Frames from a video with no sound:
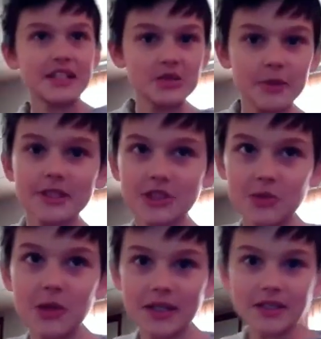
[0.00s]
that's what you
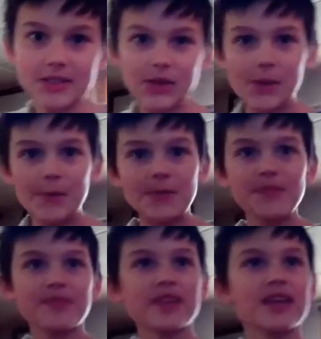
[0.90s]
want to do,
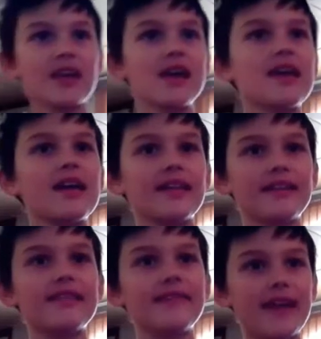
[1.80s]

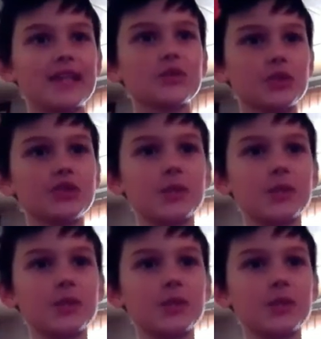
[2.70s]
then that's what